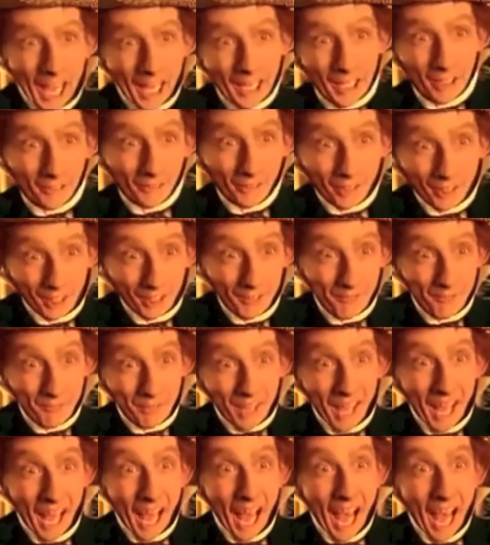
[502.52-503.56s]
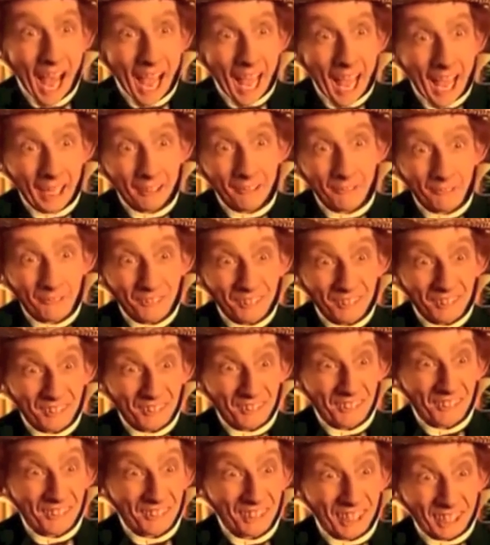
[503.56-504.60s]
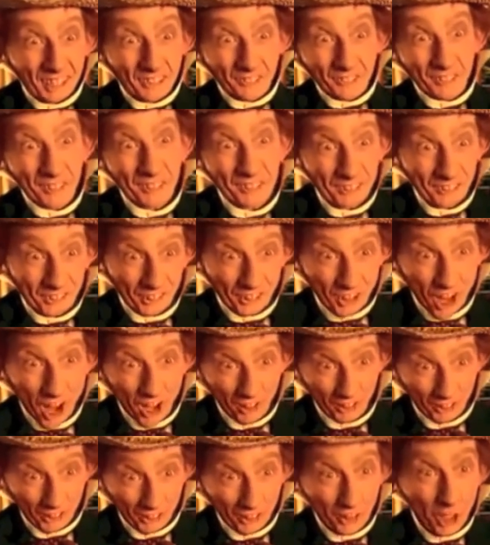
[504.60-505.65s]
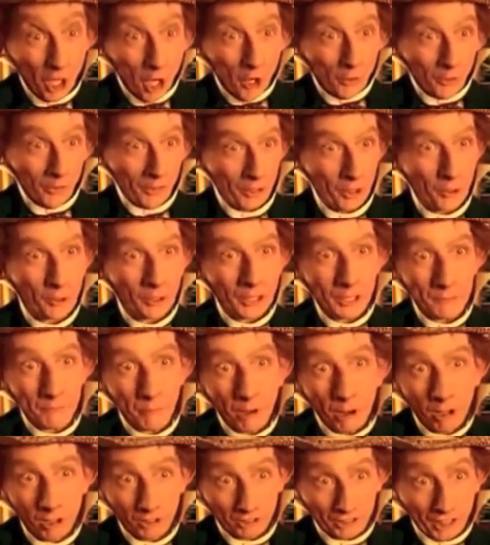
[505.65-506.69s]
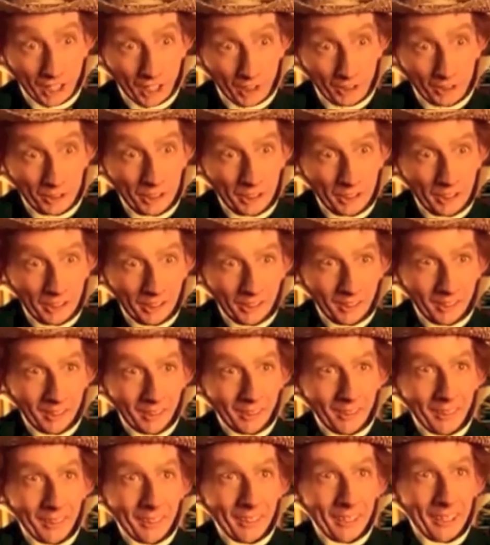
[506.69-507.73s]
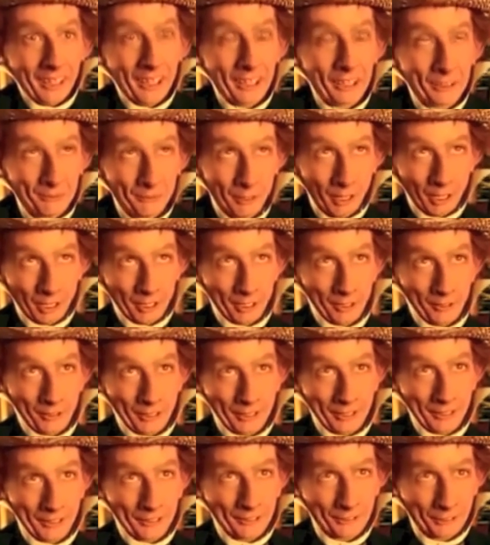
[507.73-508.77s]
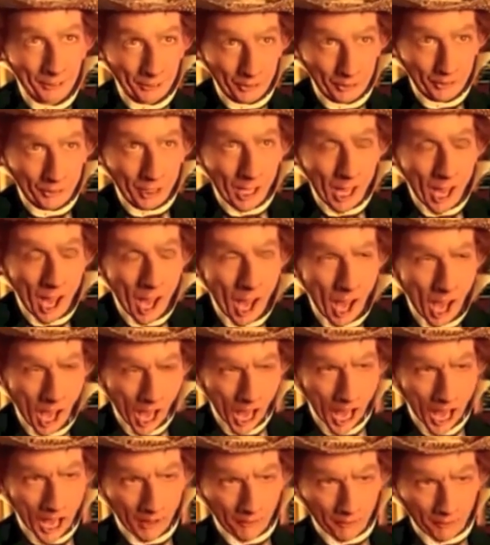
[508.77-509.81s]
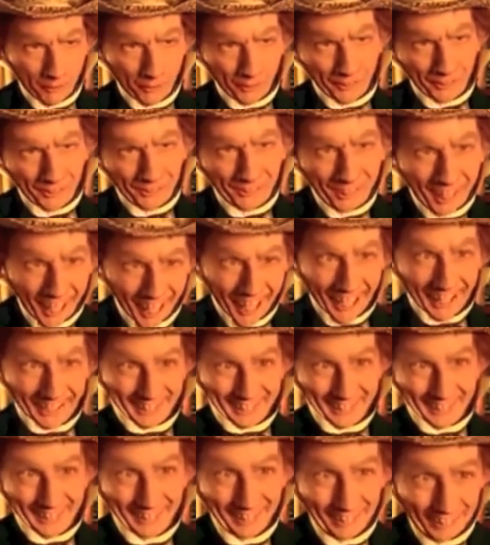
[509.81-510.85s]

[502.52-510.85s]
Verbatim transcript: Anyway, I hadn't finished the second verse of the concert when the Queen bawls out, He's murdering the tune! Off with his head!